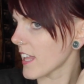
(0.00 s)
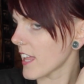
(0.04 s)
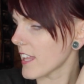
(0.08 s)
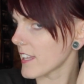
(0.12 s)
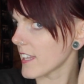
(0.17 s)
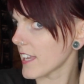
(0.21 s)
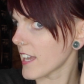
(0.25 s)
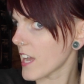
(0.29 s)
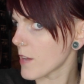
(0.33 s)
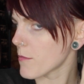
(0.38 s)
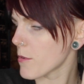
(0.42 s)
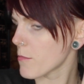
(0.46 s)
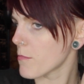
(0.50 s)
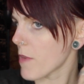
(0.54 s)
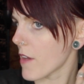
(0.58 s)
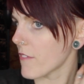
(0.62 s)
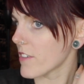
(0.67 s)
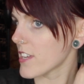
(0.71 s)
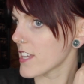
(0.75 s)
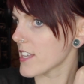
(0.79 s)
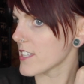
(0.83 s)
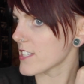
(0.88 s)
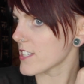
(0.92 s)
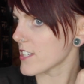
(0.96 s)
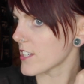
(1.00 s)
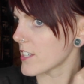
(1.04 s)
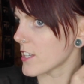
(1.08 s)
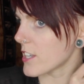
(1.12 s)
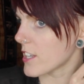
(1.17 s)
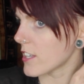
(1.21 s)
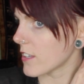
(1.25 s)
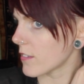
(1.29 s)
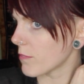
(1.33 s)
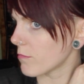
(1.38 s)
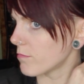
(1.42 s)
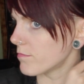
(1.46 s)
like up above it, it's
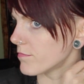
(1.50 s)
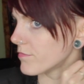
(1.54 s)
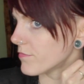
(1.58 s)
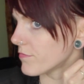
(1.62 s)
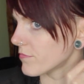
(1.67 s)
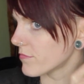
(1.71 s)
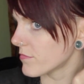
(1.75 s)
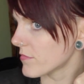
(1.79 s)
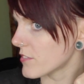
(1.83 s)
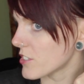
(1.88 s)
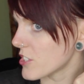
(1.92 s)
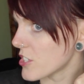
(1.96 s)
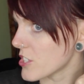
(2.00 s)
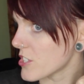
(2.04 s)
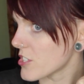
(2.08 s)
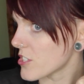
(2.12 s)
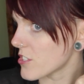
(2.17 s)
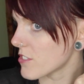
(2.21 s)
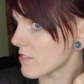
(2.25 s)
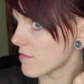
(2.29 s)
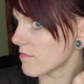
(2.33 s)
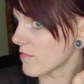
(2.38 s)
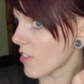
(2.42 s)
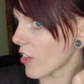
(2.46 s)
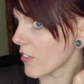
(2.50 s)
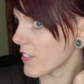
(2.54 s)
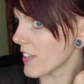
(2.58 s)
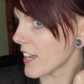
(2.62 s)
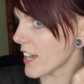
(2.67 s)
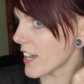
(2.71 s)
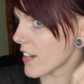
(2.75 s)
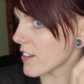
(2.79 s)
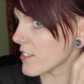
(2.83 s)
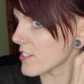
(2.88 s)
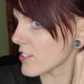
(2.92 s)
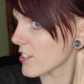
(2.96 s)
gonna just, all the
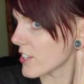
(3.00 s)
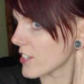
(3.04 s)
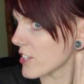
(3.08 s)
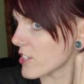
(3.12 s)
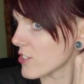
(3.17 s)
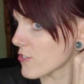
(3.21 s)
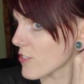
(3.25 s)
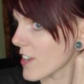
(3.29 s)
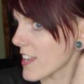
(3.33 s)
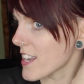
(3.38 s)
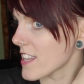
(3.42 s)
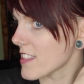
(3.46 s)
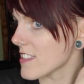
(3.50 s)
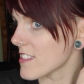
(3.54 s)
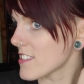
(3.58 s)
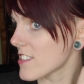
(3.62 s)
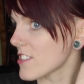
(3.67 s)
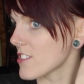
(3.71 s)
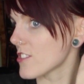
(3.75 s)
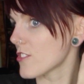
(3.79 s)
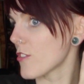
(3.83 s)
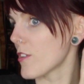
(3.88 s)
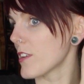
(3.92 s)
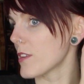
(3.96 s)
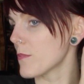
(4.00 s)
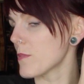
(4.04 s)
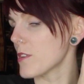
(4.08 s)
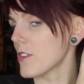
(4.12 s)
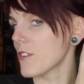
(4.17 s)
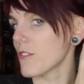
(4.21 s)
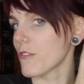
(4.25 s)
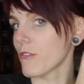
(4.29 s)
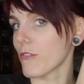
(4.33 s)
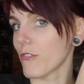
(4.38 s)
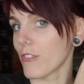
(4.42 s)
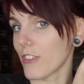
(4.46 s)
hairs are gonna dread, and this is going to be
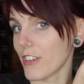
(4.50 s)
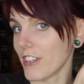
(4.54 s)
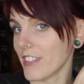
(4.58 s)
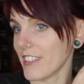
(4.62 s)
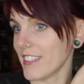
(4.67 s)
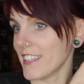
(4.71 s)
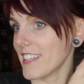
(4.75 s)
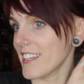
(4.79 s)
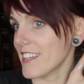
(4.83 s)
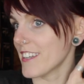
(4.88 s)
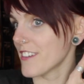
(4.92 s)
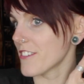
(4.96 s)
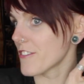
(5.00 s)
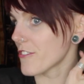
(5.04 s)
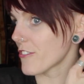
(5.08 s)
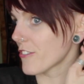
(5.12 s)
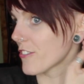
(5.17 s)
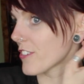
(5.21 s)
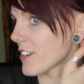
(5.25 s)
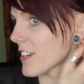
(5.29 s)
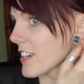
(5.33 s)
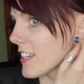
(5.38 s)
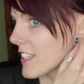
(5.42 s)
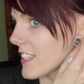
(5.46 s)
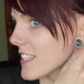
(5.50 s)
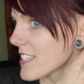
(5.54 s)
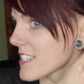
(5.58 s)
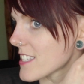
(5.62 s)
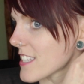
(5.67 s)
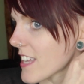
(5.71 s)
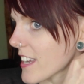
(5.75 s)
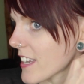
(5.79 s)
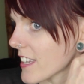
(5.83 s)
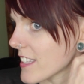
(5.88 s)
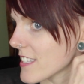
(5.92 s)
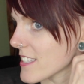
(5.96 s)
really, really
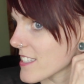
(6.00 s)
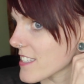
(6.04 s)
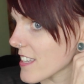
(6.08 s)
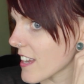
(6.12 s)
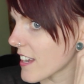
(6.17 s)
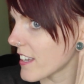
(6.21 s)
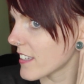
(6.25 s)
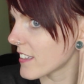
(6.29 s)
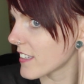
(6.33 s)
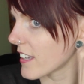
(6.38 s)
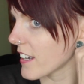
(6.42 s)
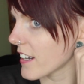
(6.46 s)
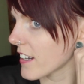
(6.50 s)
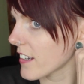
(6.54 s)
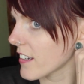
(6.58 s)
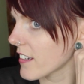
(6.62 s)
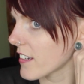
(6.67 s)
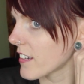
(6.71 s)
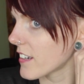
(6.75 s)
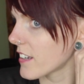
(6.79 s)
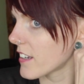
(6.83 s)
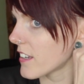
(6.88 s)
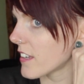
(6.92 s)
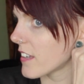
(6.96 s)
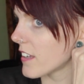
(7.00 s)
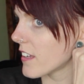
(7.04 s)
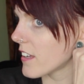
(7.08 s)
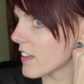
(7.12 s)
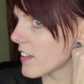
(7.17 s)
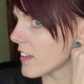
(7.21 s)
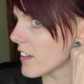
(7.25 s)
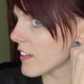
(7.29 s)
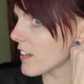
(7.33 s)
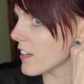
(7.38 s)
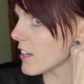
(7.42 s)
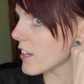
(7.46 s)
stuck inside there.
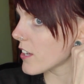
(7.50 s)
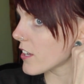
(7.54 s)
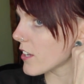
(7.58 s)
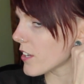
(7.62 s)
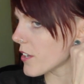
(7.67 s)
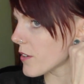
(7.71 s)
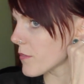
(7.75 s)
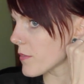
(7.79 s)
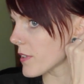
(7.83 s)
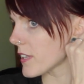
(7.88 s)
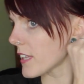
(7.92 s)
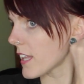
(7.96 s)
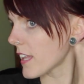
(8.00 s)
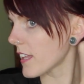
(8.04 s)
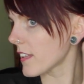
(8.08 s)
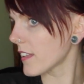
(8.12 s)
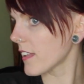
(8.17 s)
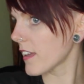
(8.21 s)
Put that